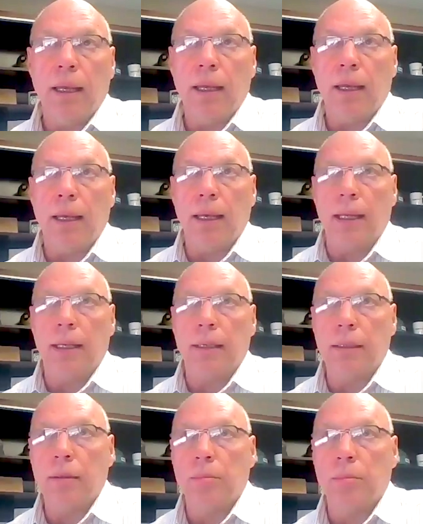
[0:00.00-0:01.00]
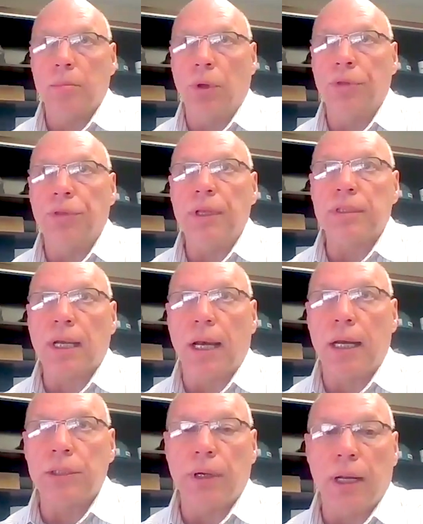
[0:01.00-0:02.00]
And both these
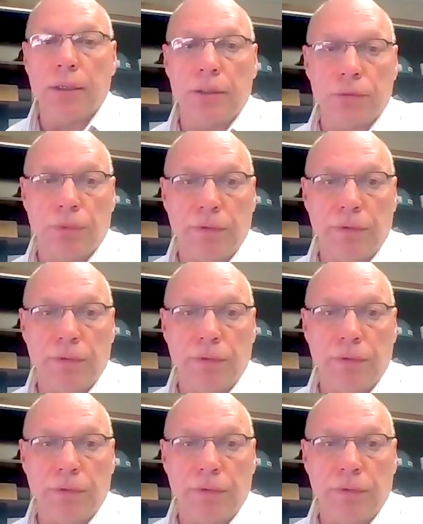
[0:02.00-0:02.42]
contractors